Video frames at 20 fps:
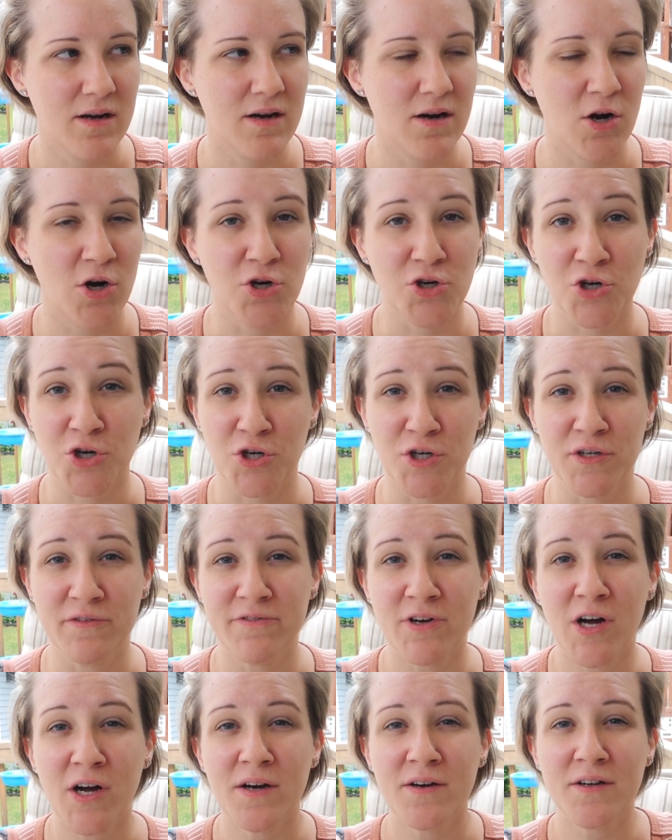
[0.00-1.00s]
our curtain
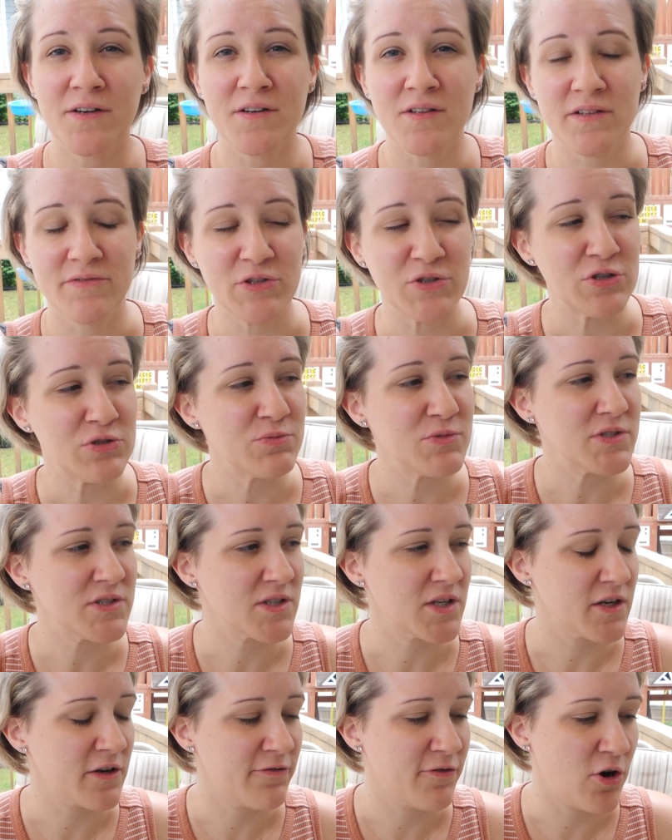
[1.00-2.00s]
rod in the living room was
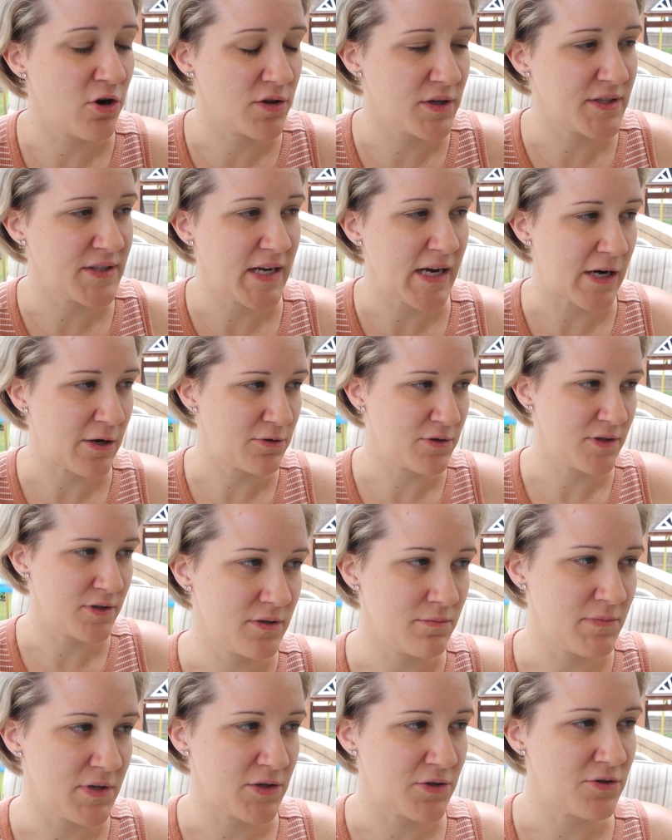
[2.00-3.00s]
like falling down
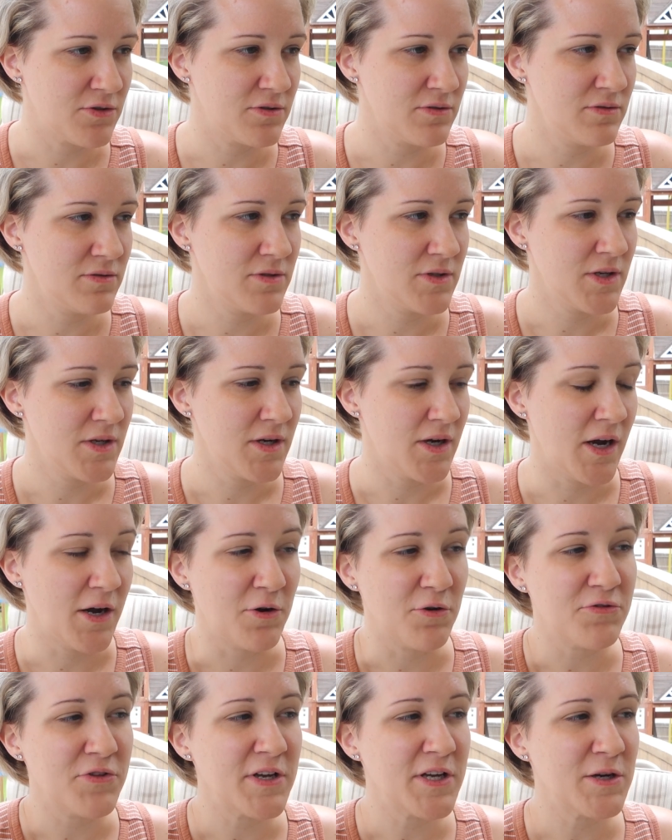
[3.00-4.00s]
middle. I
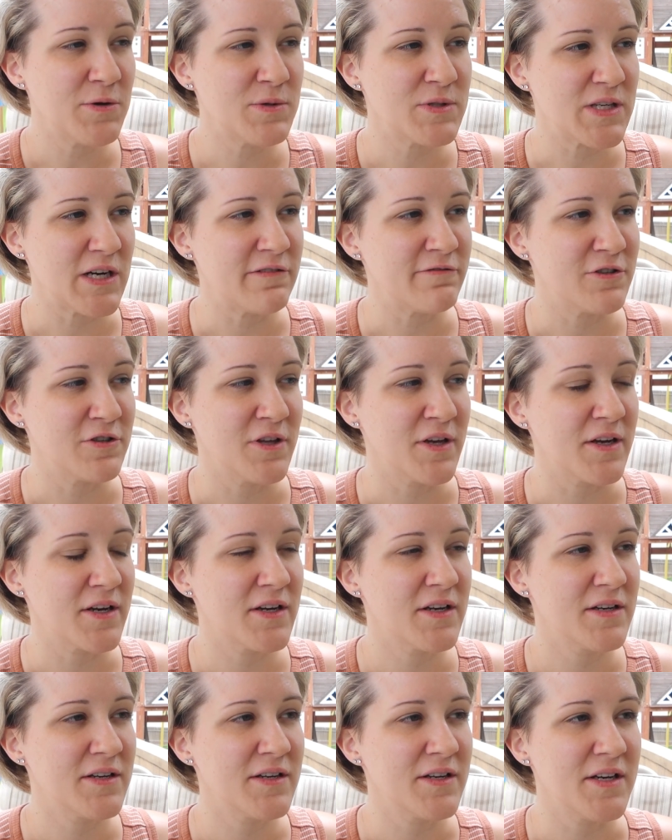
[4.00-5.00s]
don't think it was ever like
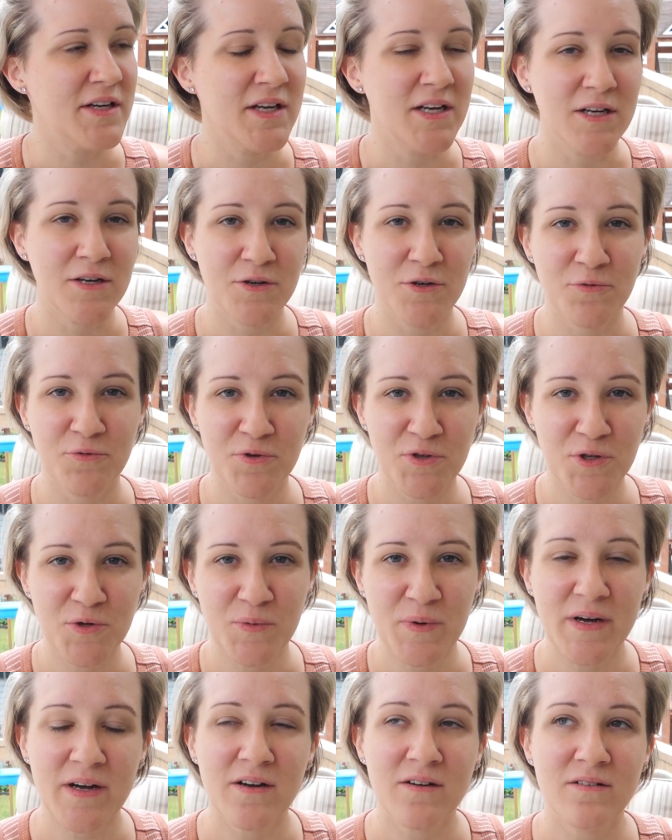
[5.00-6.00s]
in really
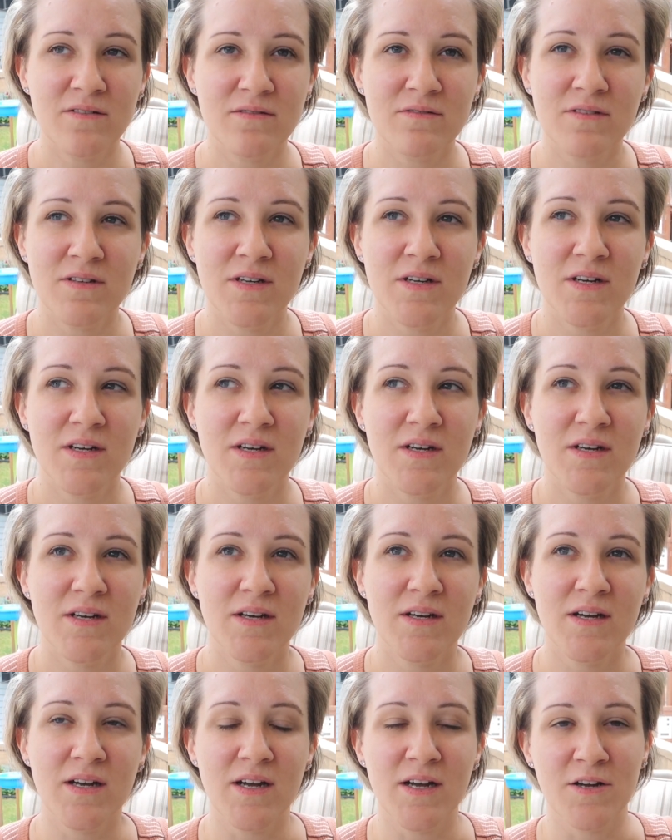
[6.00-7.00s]
well.
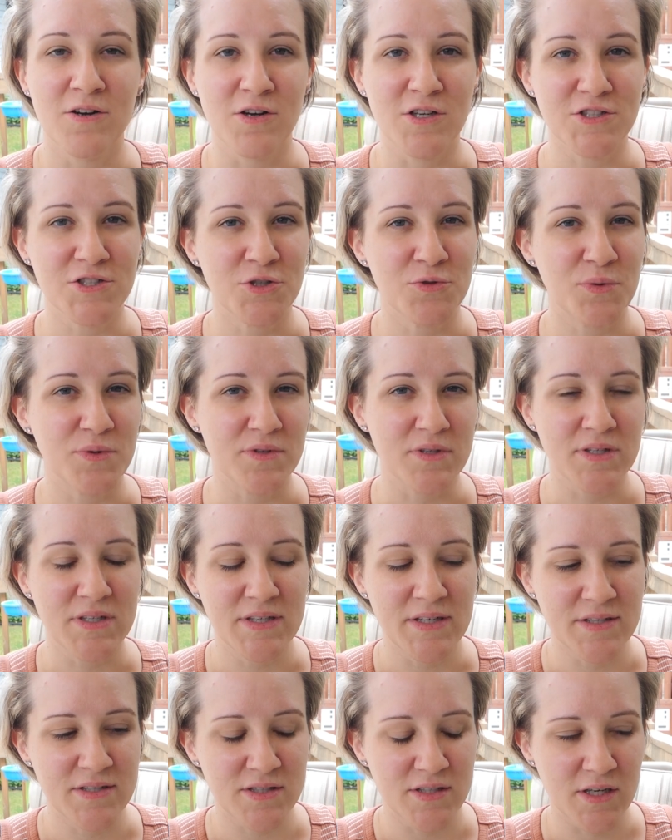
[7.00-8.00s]
And also when the
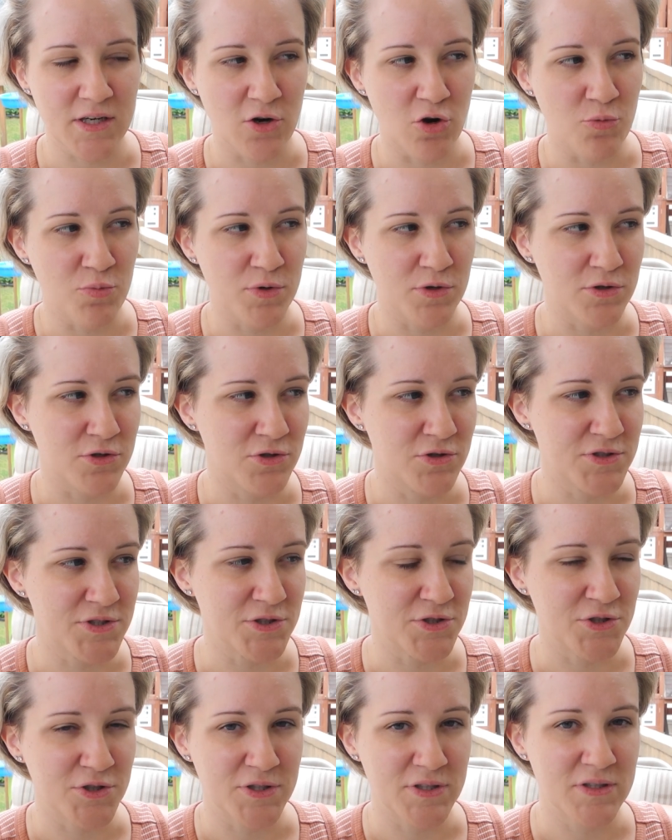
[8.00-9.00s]
kids like open and close the
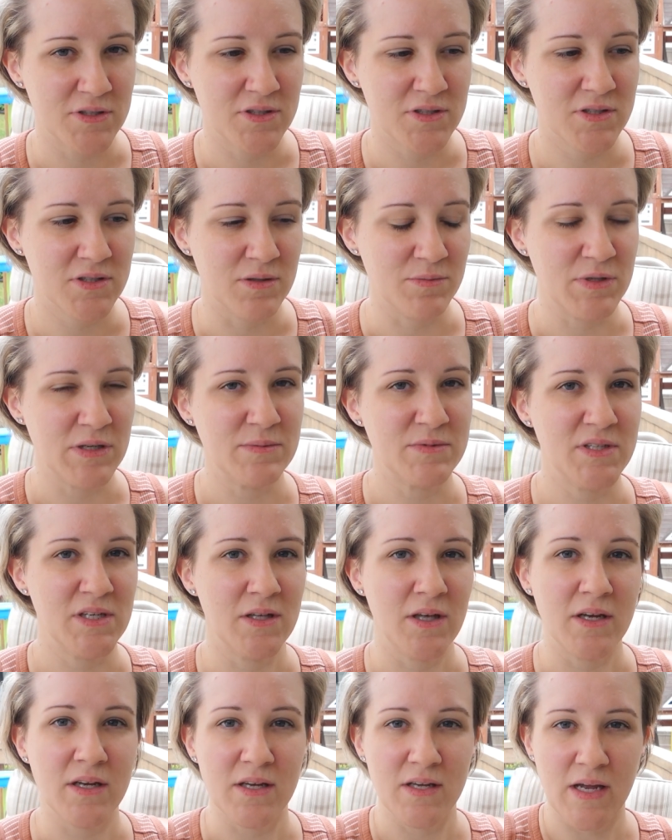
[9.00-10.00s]
curtains, sometimes they
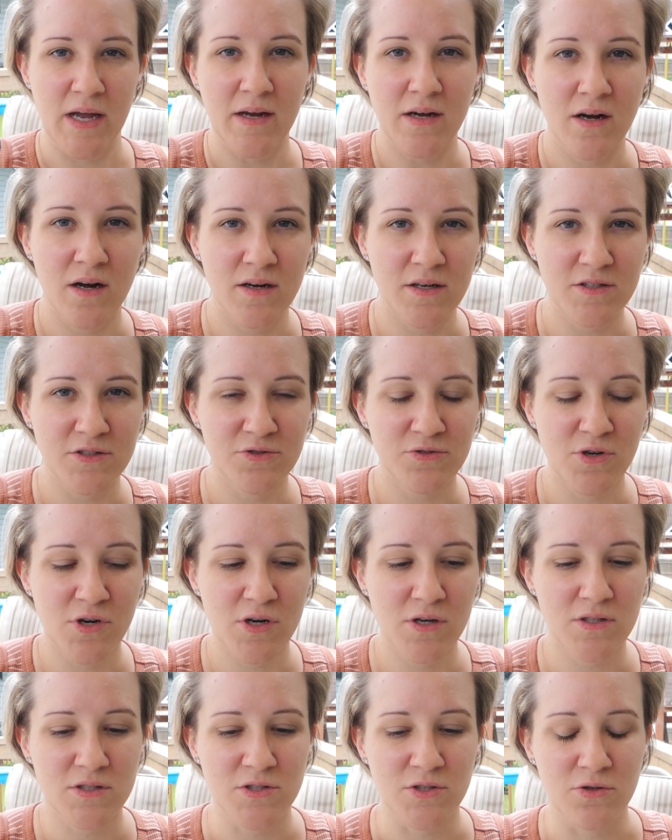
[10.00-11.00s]
like yank on it too
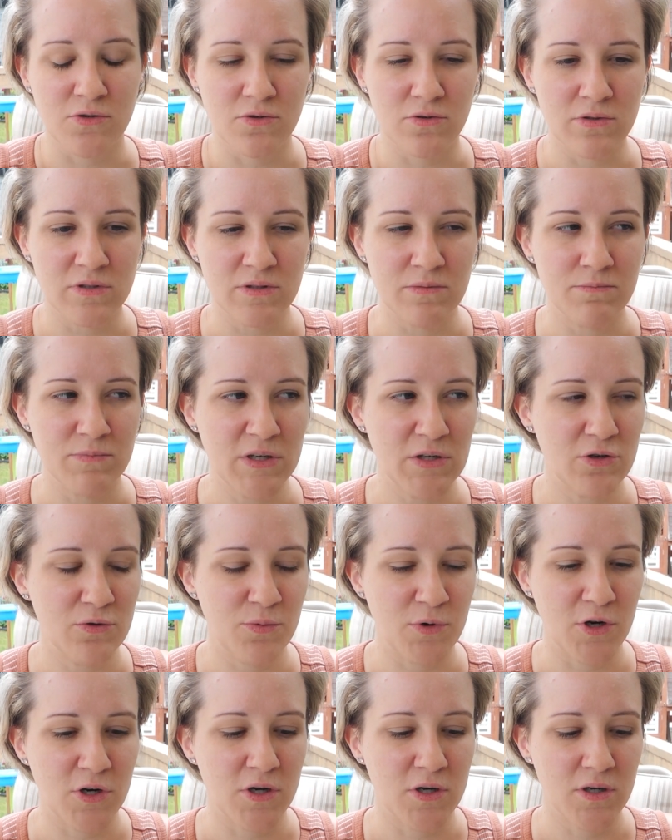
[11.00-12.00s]
hard. So the middle
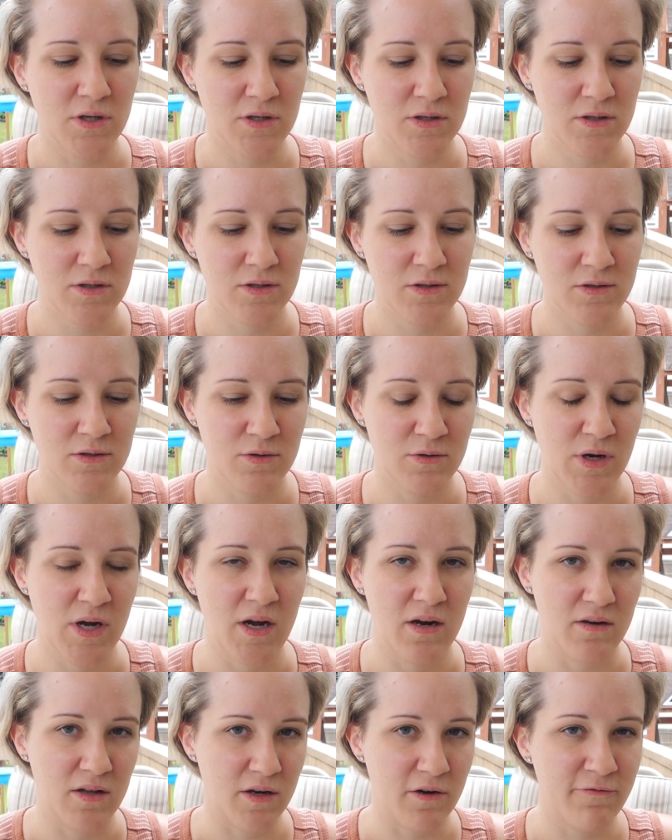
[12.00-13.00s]
part
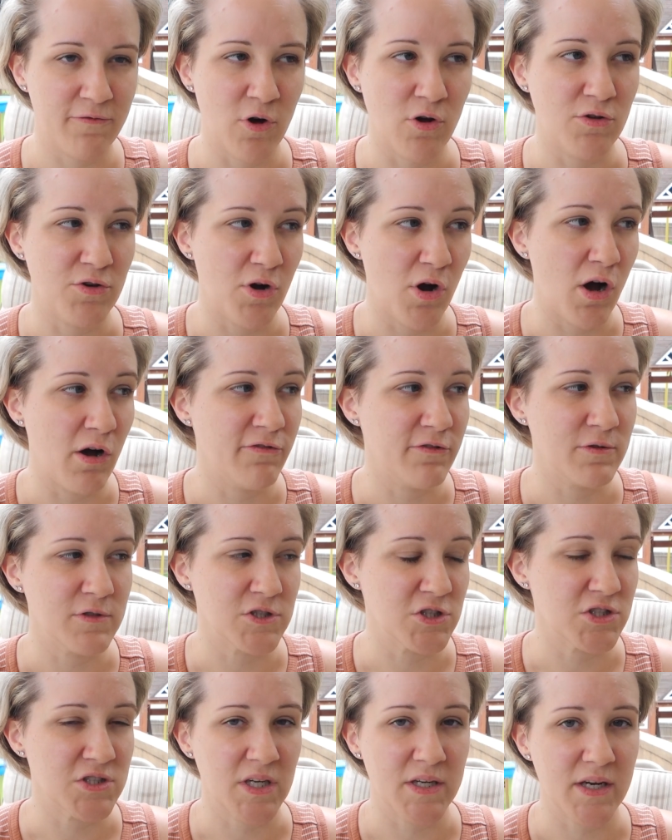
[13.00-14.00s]
had like fallen off. It was
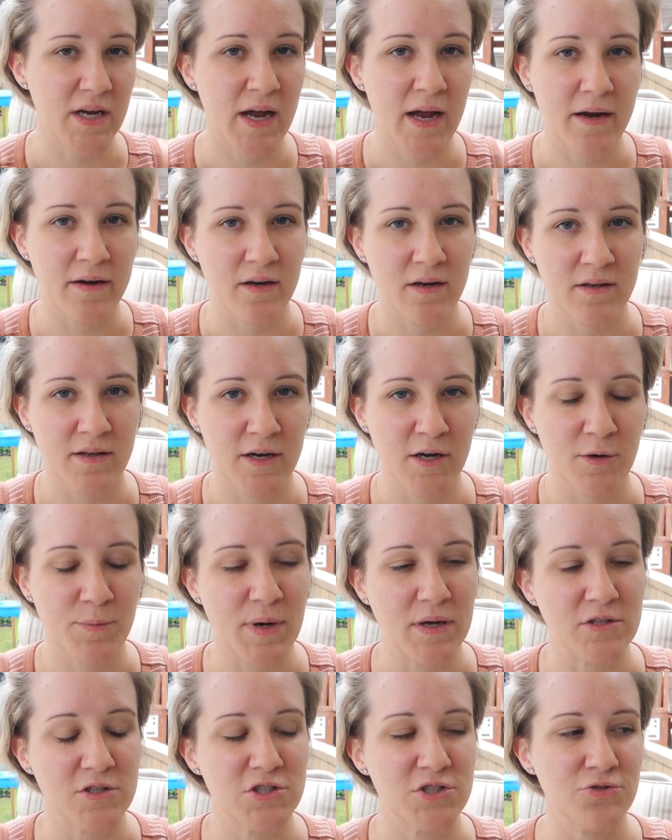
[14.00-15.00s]
just like hanging there
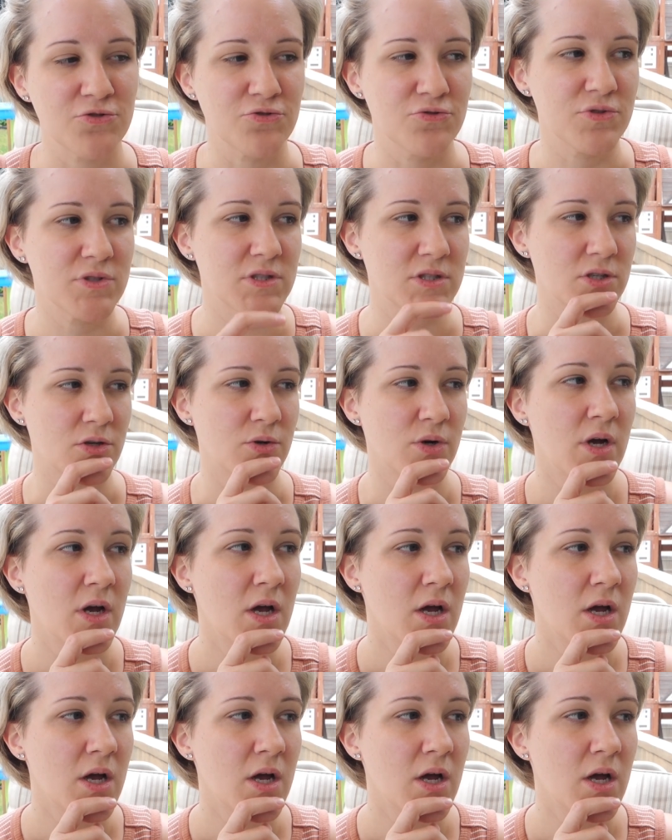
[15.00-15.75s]
by the screws. So,